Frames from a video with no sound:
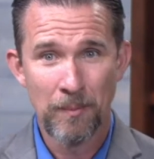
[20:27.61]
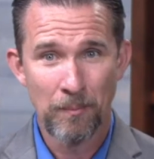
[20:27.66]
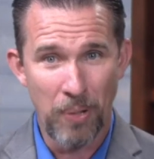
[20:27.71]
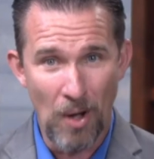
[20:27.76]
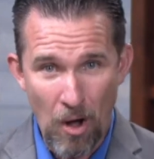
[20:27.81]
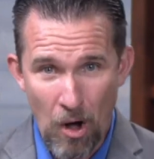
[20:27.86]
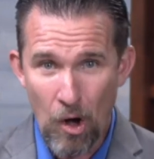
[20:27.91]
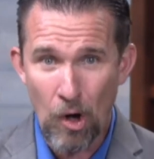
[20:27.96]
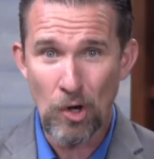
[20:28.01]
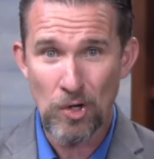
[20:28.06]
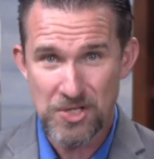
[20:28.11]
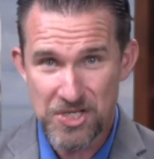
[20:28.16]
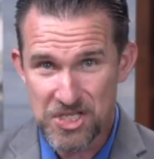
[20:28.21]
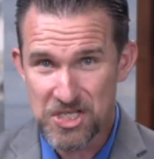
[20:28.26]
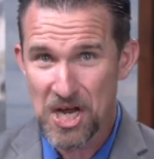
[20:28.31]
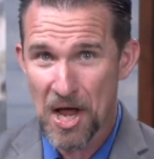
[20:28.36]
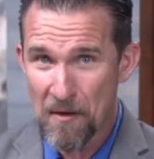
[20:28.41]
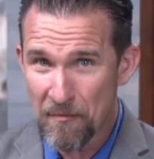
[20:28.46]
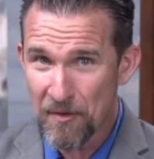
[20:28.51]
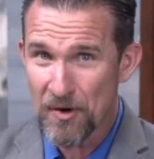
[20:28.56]
Paul
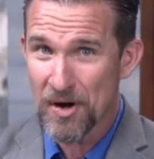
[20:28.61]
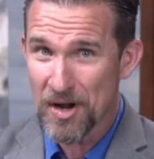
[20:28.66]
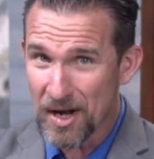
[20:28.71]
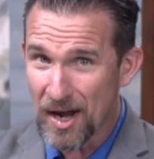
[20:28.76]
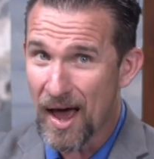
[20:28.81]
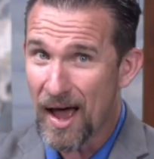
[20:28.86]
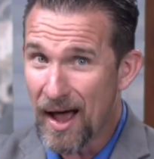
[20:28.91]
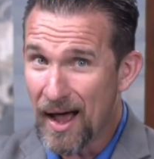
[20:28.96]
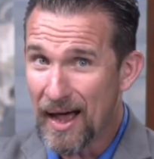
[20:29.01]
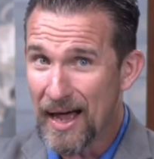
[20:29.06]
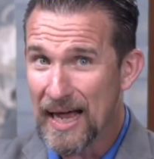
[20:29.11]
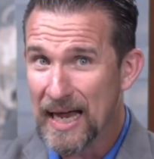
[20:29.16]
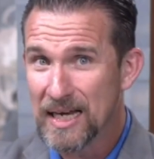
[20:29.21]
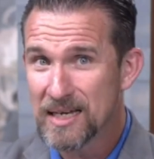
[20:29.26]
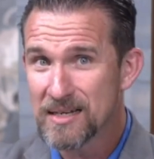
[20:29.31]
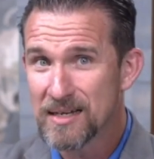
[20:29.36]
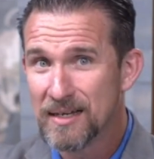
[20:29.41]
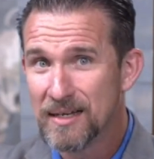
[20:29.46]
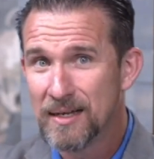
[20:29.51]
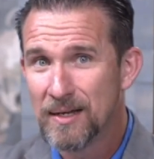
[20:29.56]
suffered a
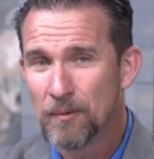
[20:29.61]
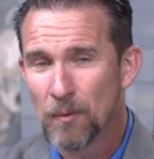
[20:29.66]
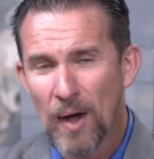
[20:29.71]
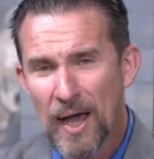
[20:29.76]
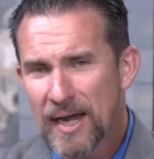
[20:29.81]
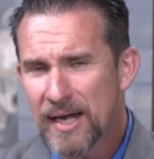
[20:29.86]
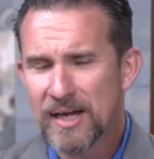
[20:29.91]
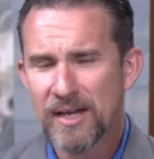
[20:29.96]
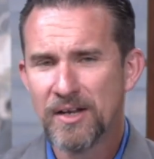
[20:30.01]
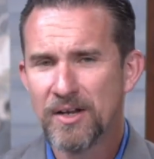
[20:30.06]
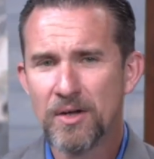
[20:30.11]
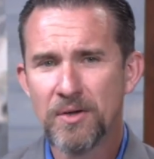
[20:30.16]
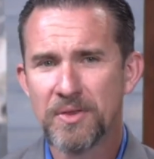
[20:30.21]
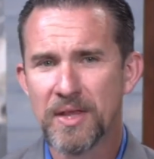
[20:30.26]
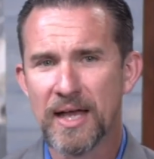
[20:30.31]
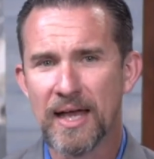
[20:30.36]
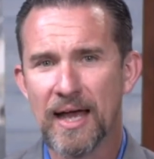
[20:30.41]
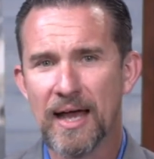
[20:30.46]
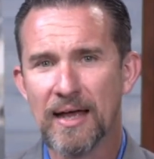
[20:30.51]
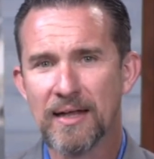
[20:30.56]
lot. Why did he do
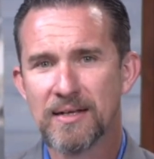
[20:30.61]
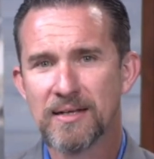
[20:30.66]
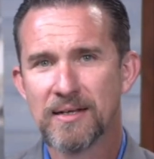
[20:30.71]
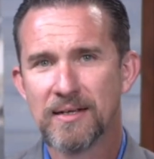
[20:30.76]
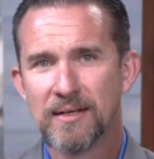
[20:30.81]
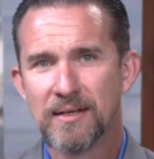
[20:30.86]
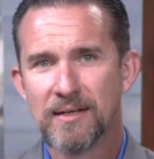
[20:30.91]
that?